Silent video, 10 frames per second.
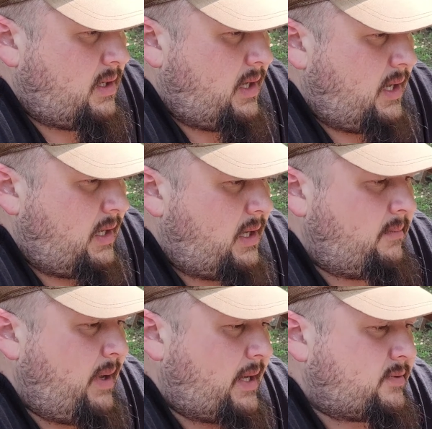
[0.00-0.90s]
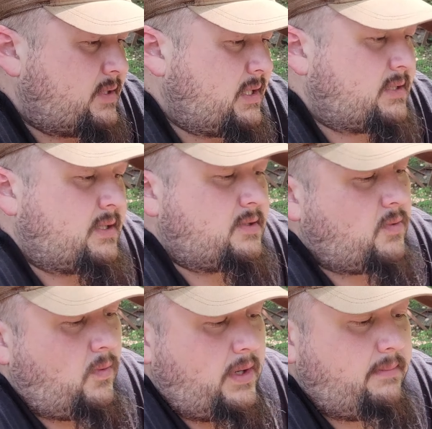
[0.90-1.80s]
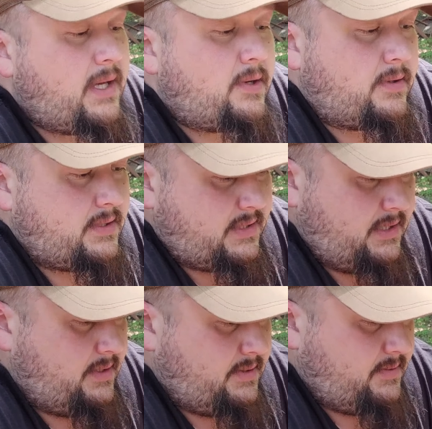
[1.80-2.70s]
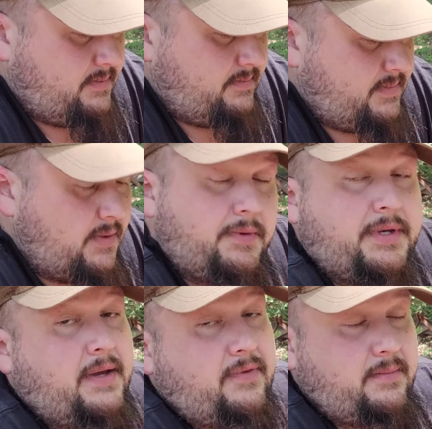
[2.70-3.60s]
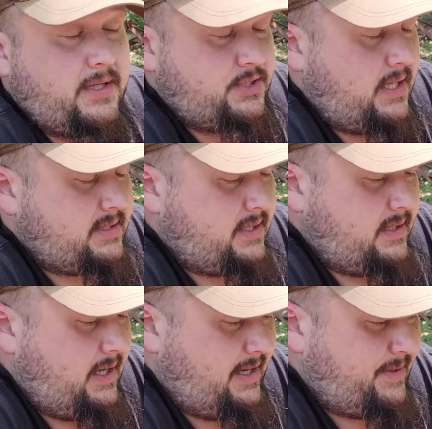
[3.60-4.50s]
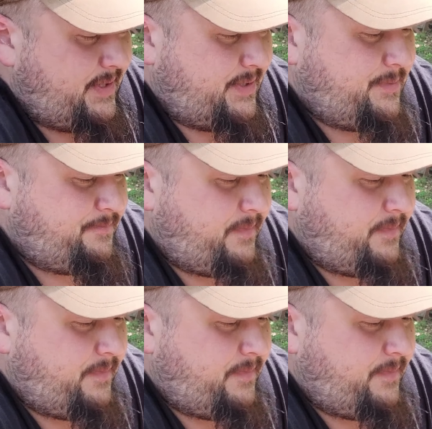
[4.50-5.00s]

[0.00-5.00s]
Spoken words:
And impact resistant to 1 meter, it says. So we'll definitely be testing that out later.